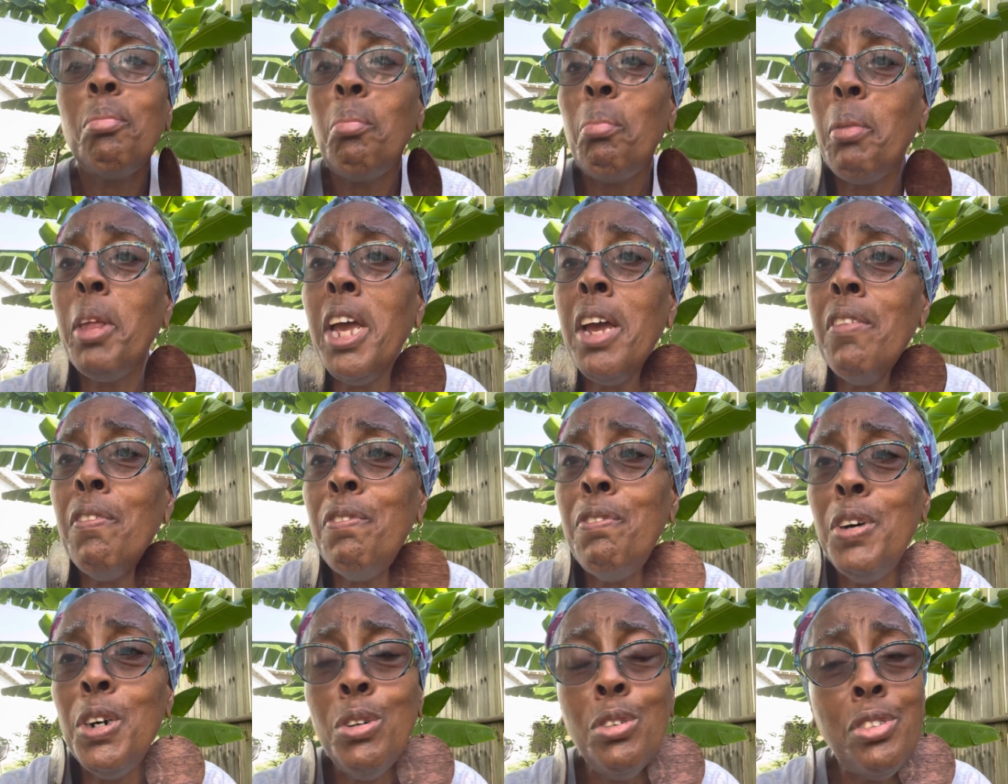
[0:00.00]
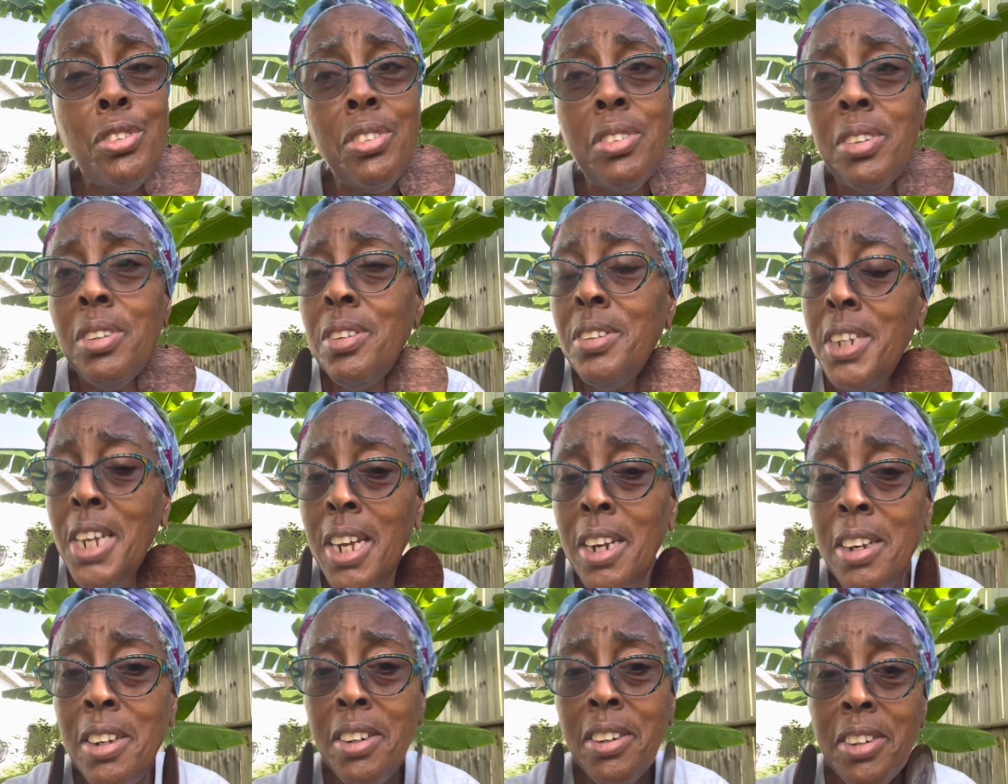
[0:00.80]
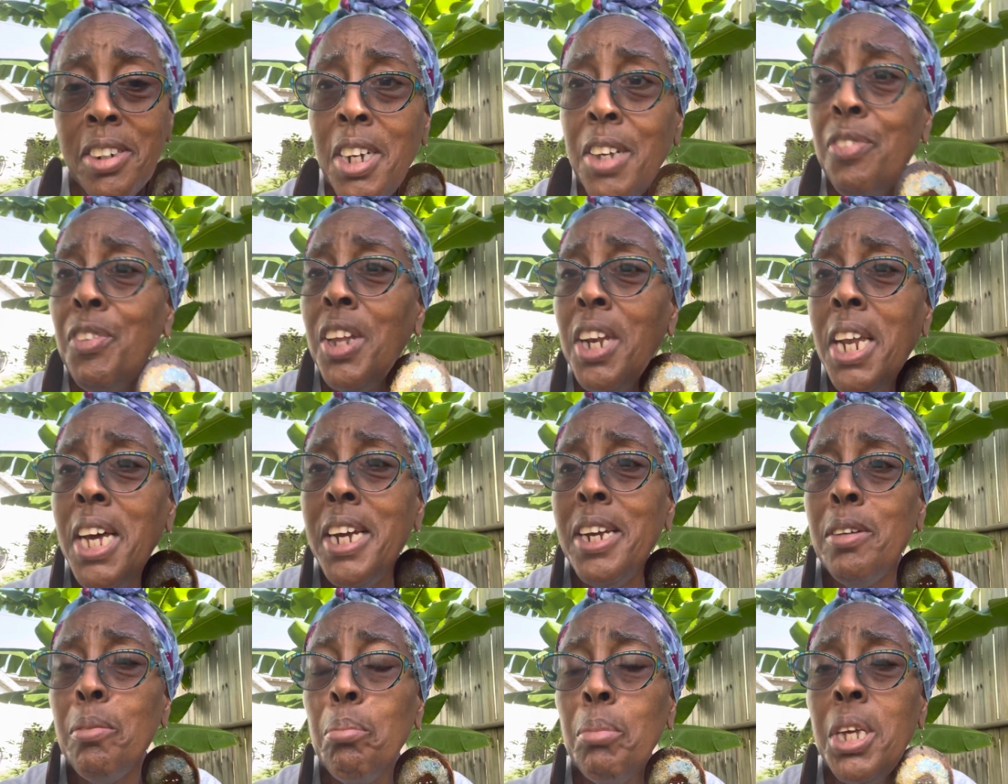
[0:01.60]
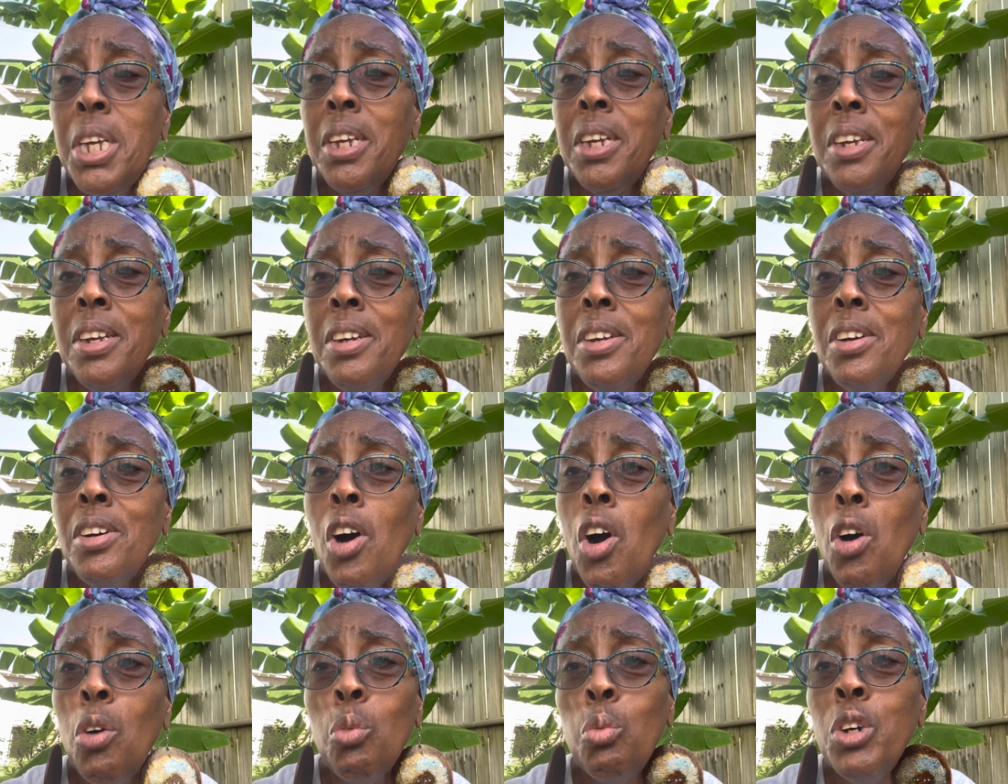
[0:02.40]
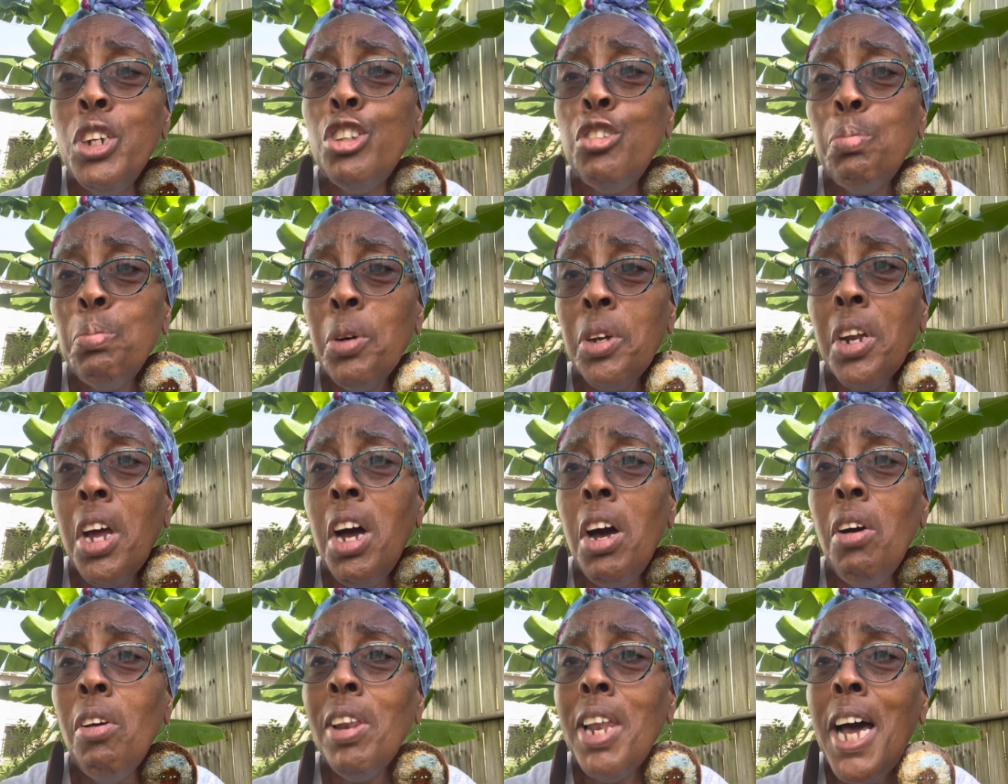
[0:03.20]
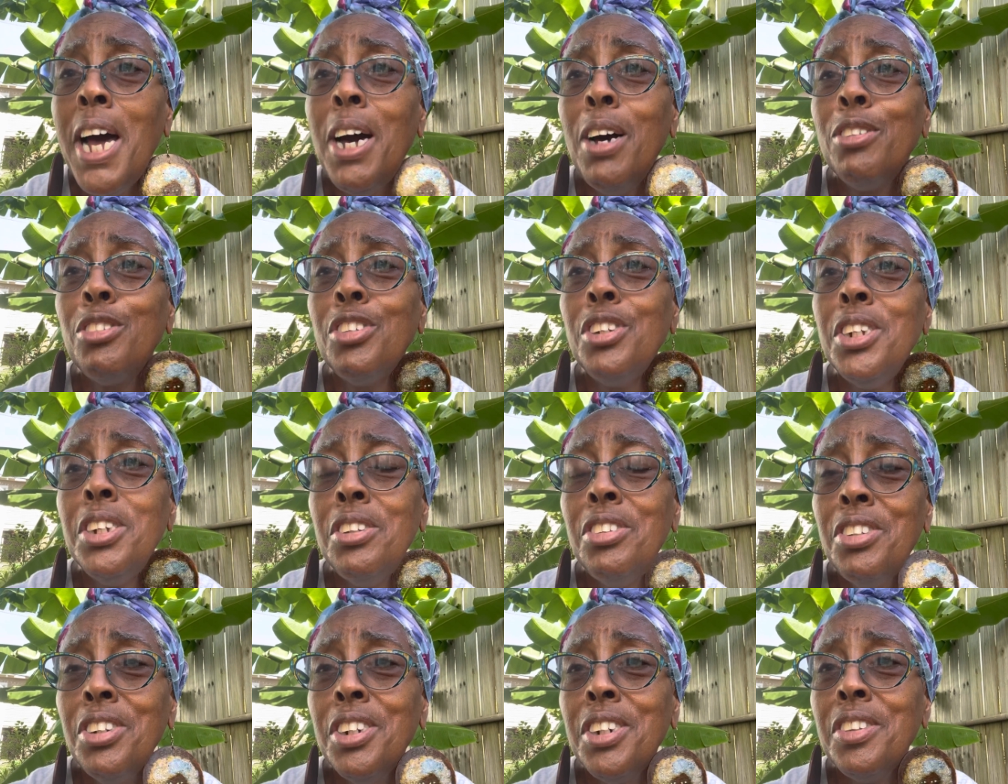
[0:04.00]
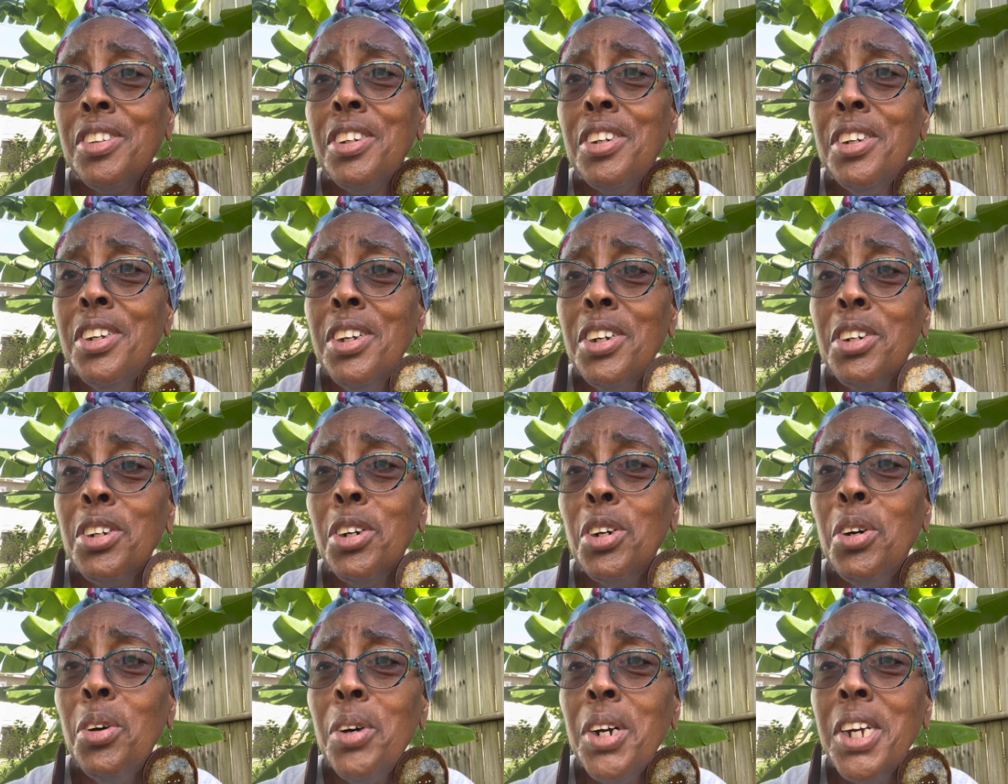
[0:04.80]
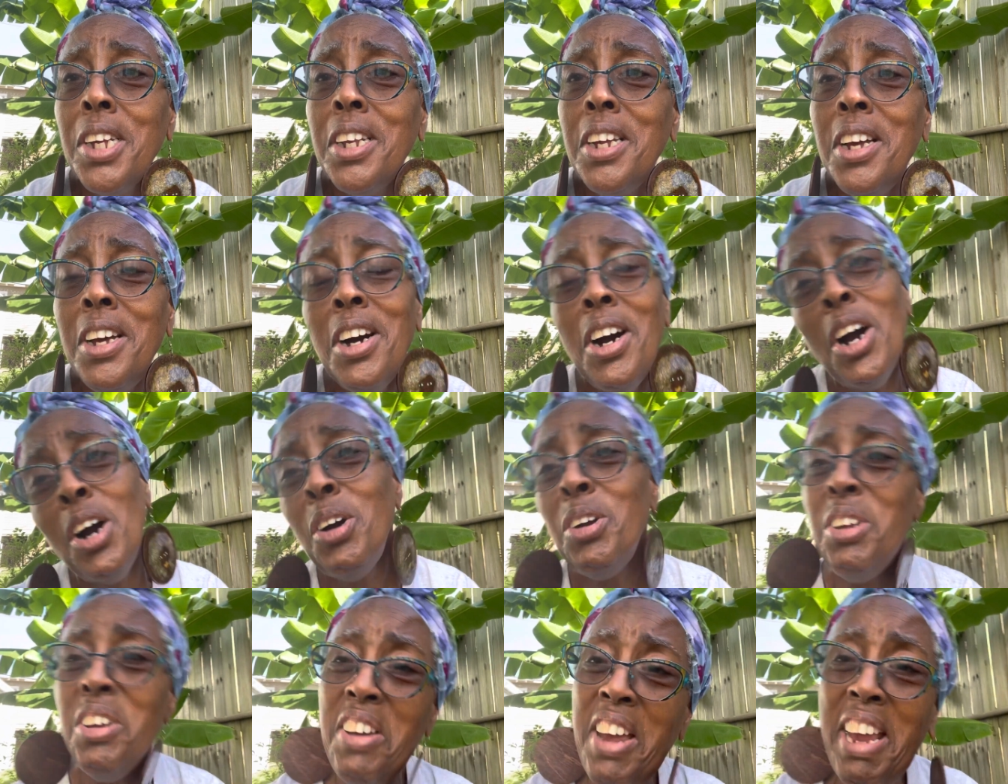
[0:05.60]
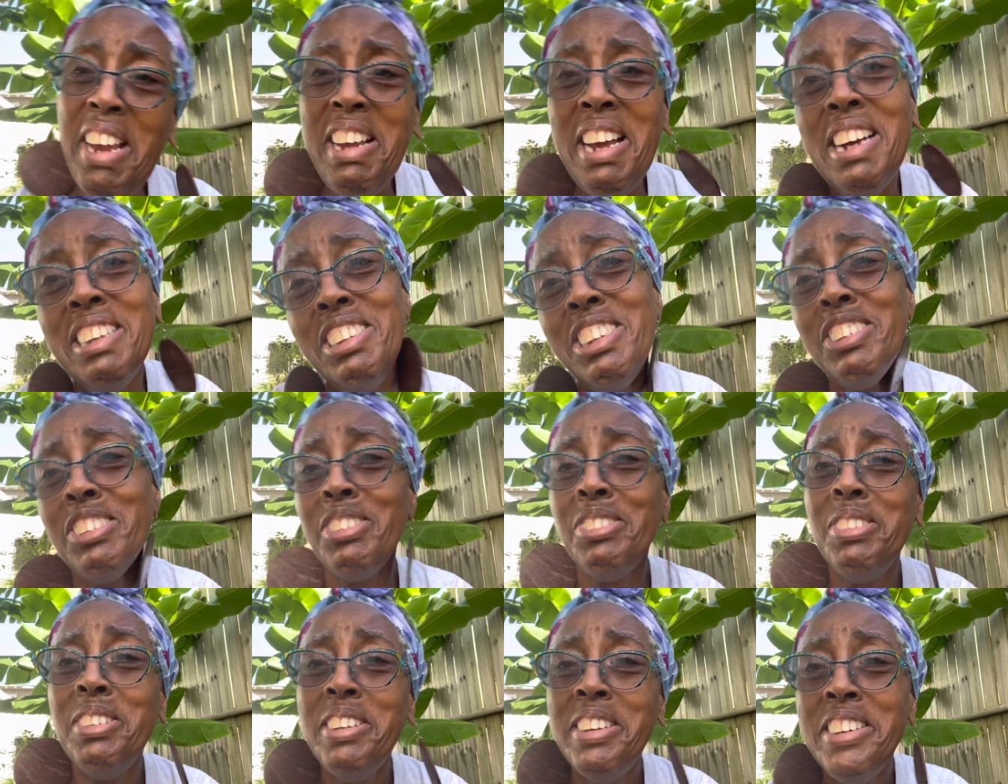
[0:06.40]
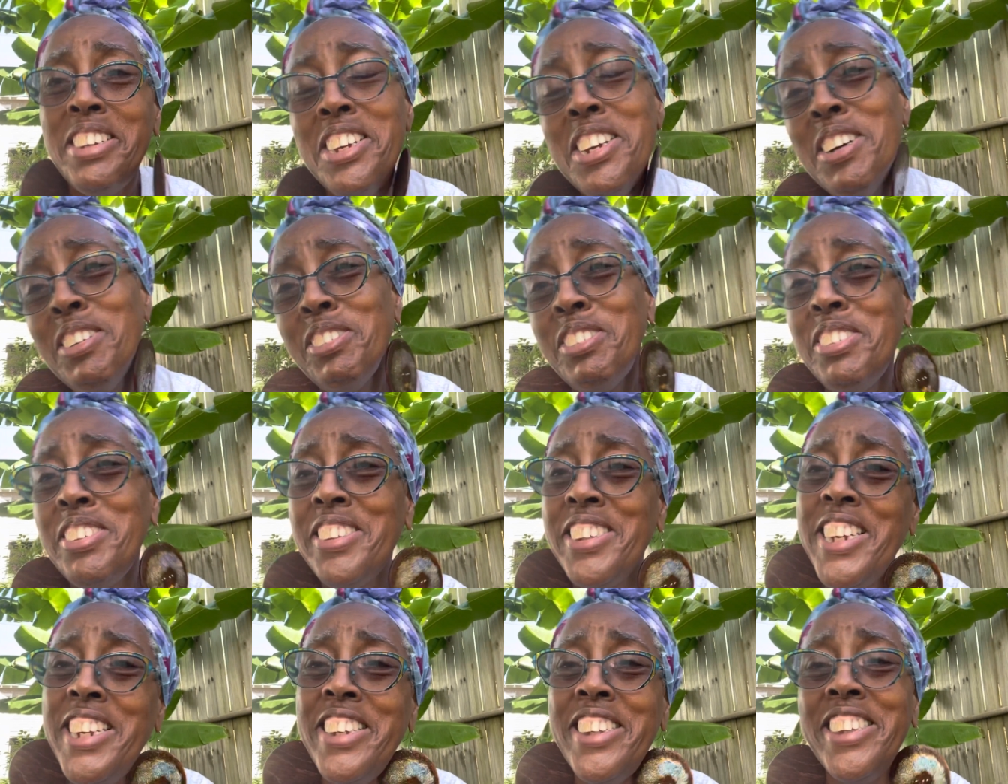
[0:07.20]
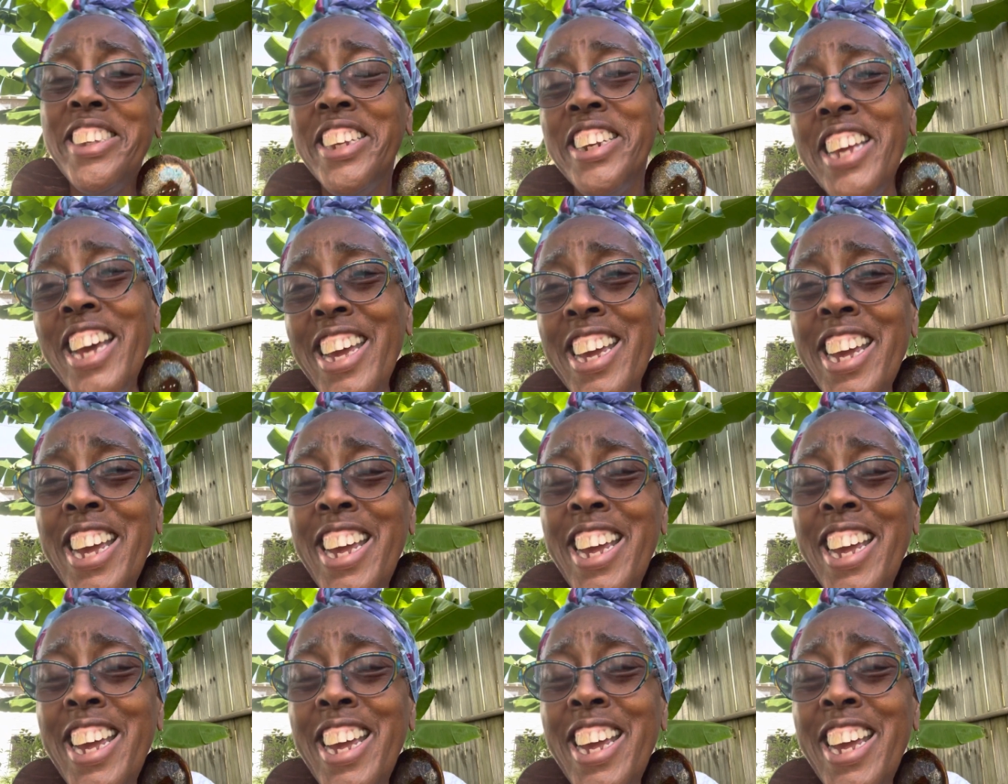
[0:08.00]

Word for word: And folks that look nothing like me are whispering all loud to each other, going, oh, you ain't got your, your seat today.